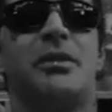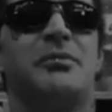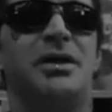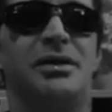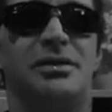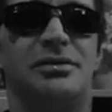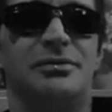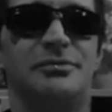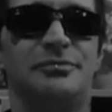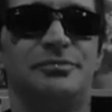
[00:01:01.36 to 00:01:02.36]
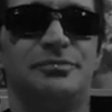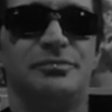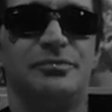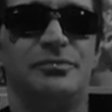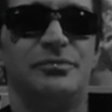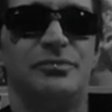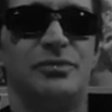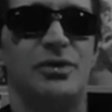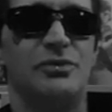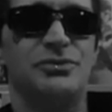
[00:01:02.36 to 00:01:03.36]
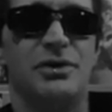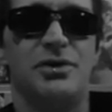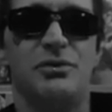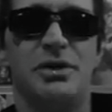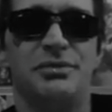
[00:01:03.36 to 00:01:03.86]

man, don't y'all know